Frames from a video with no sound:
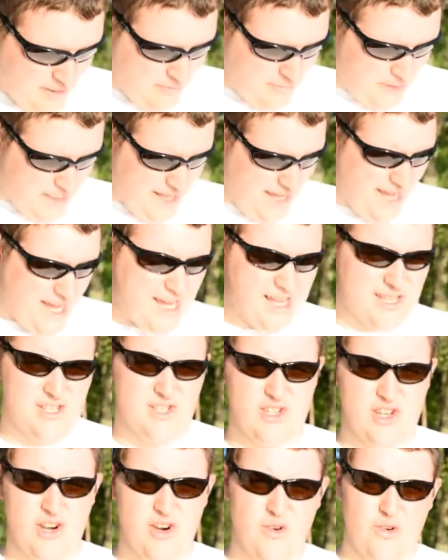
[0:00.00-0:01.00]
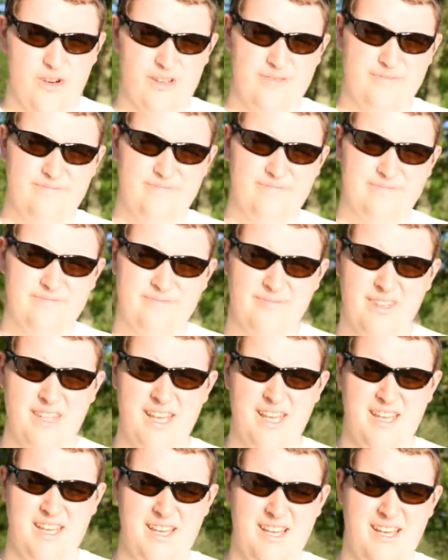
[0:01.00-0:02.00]
but yeah, so
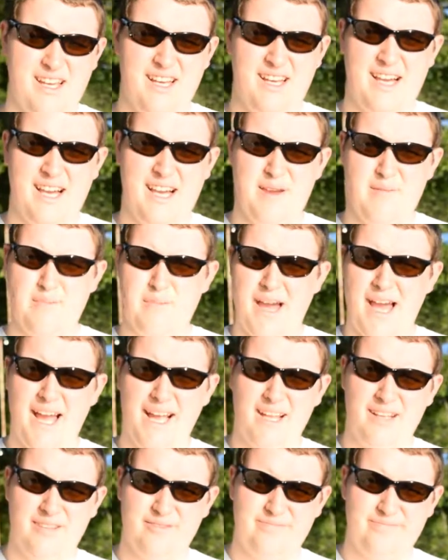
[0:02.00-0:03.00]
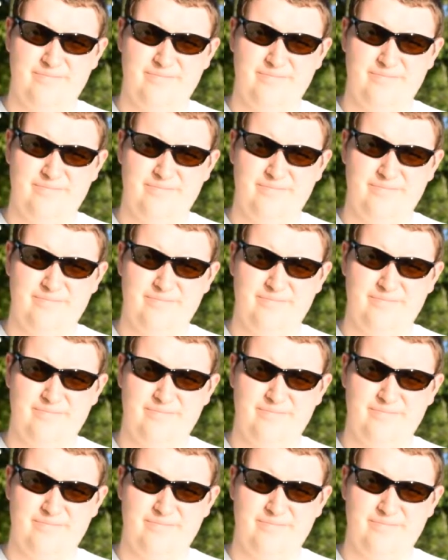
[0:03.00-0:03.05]
I am back.